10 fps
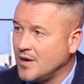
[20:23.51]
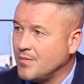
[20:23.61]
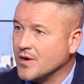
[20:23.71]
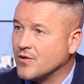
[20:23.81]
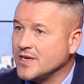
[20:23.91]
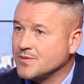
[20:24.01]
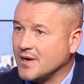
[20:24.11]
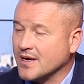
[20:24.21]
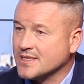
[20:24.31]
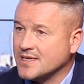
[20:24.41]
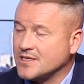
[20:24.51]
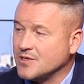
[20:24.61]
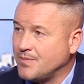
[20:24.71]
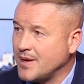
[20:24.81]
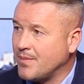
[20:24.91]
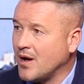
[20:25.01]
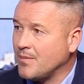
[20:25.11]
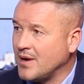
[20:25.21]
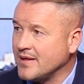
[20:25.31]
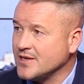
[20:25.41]
But Griezmann, like I said to you, bit part
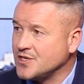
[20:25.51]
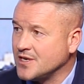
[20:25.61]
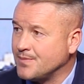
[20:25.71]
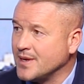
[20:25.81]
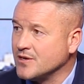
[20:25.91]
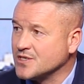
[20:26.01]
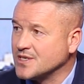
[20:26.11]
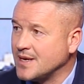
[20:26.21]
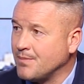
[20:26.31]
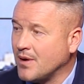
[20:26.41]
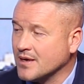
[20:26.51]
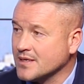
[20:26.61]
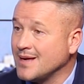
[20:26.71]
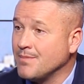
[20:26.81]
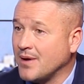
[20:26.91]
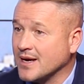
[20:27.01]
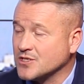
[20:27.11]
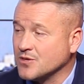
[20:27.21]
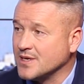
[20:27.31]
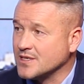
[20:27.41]
player this year. He's been used as an impact
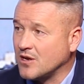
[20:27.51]
sub at his club.